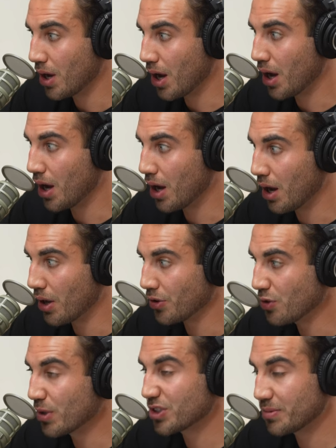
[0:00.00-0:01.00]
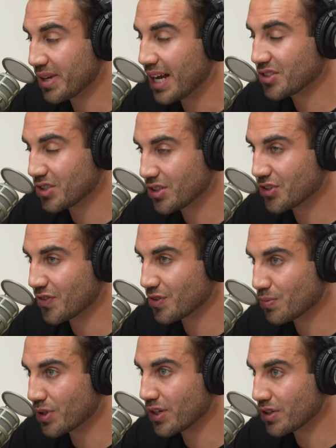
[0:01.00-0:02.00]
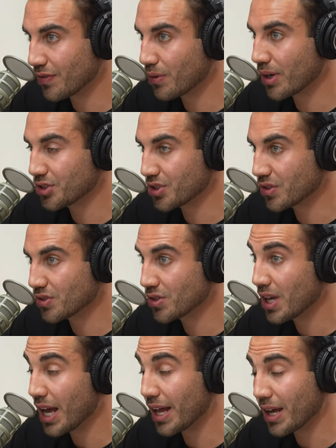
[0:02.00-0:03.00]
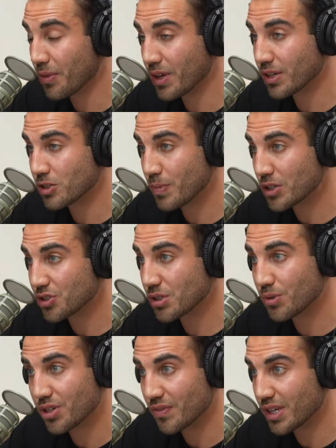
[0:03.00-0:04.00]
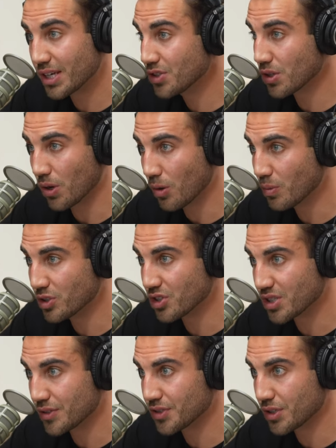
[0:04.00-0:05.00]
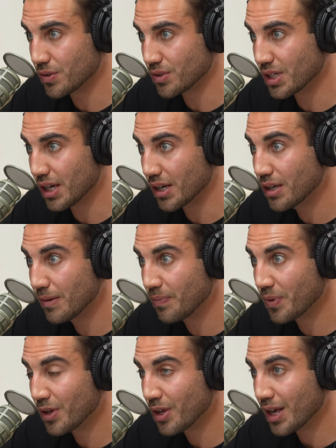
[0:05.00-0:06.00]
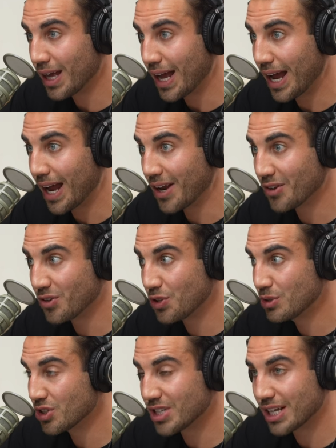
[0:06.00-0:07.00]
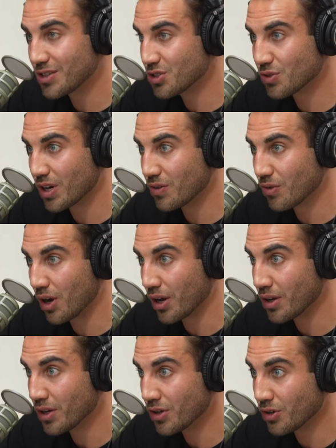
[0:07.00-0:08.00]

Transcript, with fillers: Uh, you must have been asking yourself some pretty tough questions, and I think especially when you have kids at home, which it sounds you did, and you just had this great run.